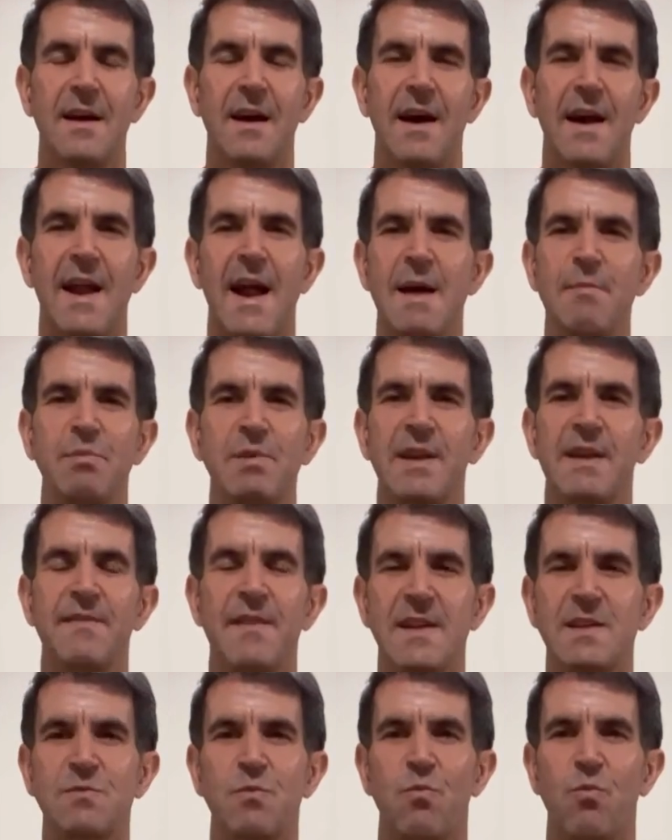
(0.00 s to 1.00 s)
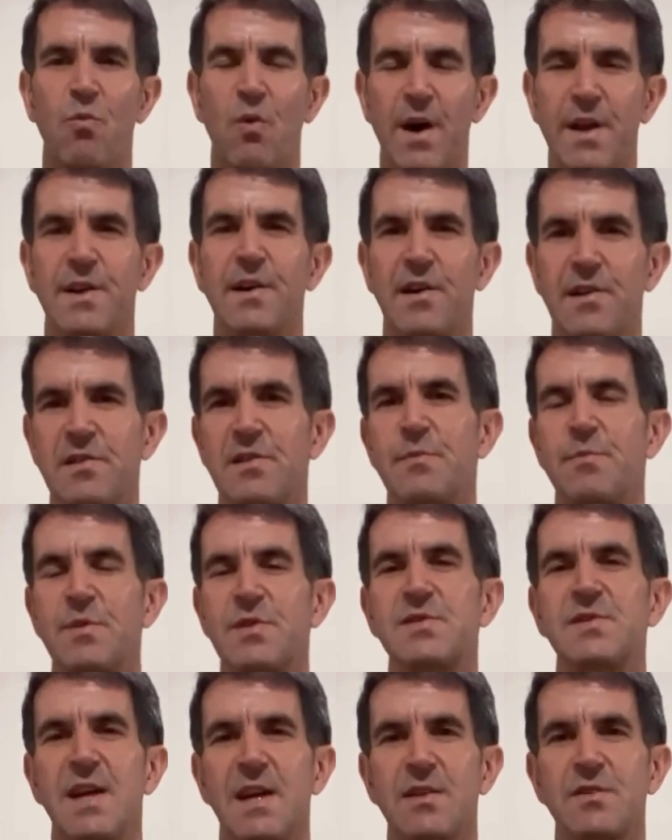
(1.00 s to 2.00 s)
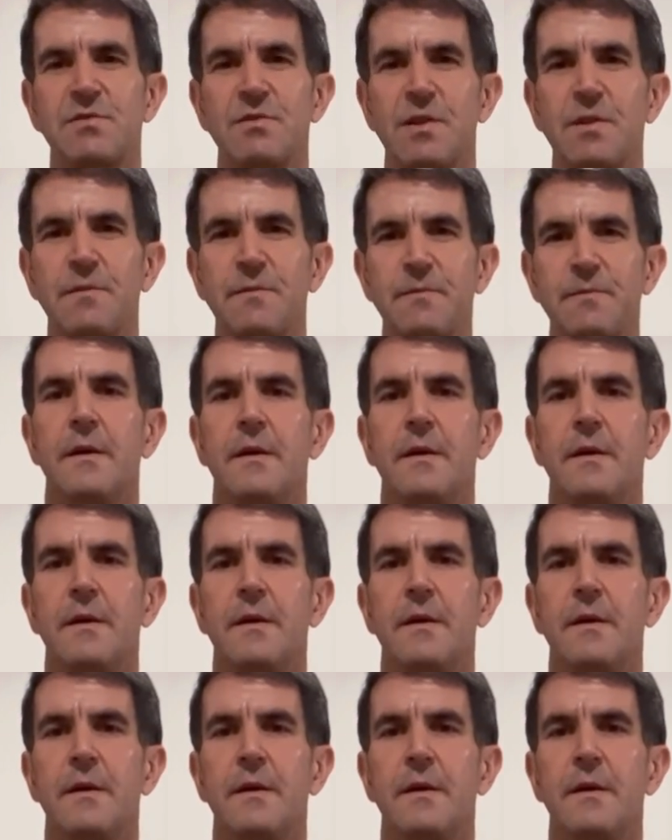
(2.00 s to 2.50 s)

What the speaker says: And I believe that's 100% true.